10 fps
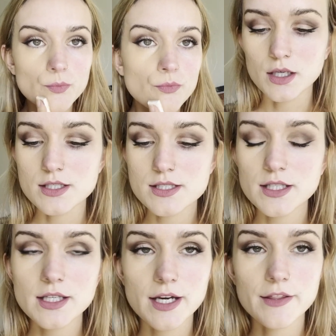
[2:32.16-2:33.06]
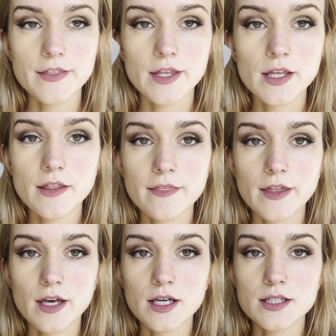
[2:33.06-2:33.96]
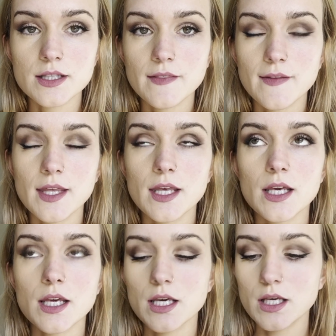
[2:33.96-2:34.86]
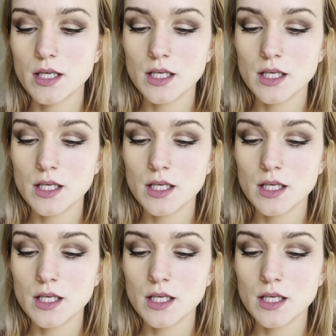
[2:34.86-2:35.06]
Honestly, I think that the